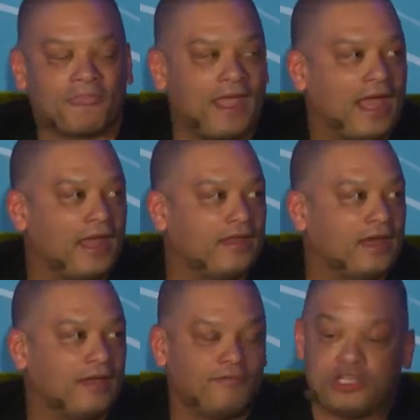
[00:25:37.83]
and
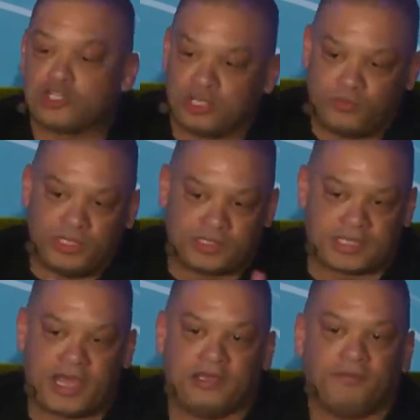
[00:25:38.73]
uh, eventually we
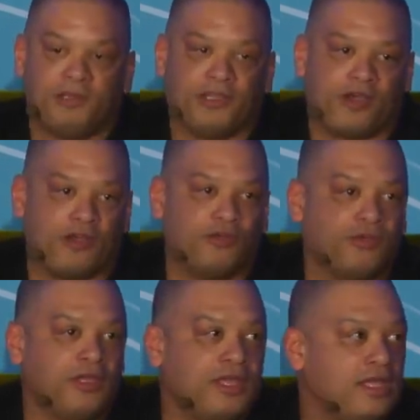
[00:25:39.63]
decided to build our own